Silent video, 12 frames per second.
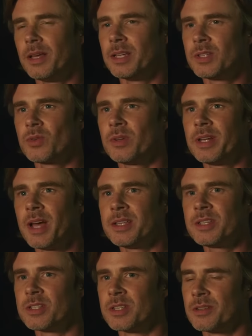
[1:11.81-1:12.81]
It's really
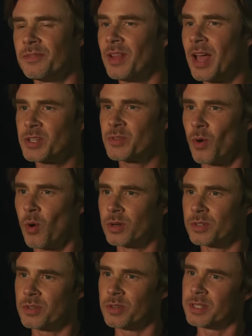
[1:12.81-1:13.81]
nice because it's a flash
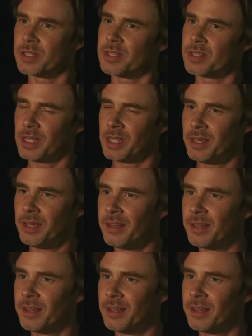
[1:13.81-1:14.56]
forward, so you get to see,